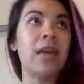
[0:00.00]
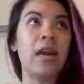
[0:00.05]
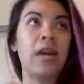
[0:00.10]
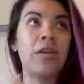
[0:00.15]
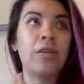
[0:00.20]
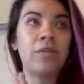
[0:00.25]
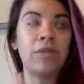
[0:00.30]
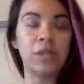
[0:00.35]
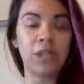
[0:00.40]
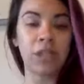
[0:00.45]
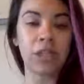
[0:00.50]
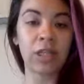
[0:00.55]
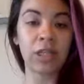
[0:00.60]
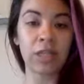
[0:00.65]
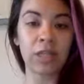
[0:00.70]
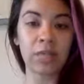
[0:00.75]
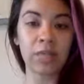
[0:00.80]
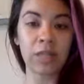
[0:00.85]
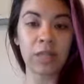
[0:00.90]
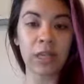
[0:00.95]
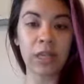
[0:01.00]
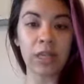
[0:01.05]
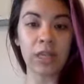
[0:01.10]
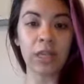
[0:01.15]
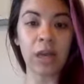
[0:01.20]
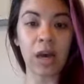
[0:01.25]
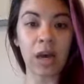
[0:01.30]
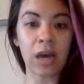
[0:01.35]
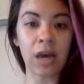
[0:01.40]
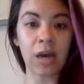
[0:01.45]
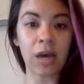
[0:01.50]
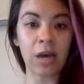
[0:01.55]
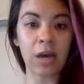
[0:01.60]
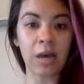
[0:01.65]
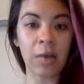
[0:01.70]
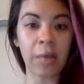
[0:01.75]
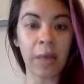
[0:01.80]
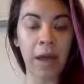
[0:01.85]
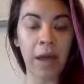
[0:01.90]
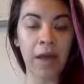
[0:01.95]
I originally was going to talk
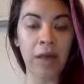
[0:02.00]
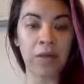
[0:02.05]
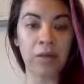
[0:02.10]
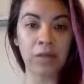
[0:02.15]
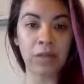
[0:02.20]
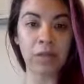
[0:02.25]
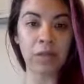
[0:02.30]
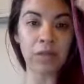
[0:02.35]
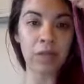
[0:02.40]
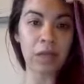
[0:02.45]
about